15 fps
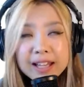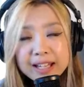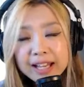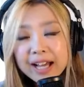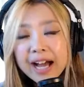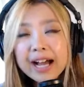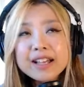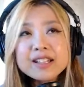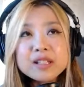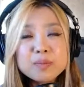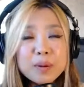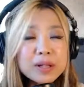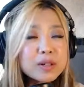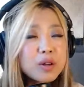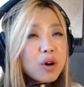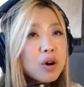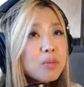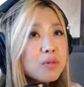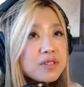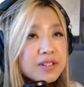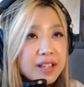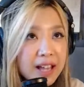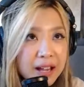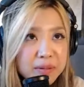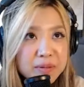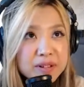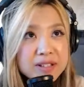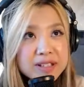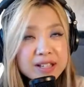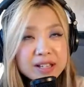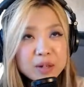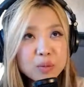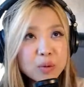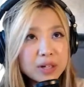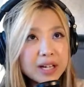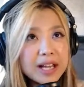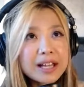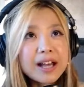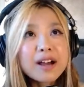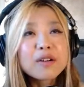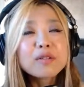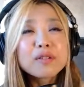And then I spent almost everything when I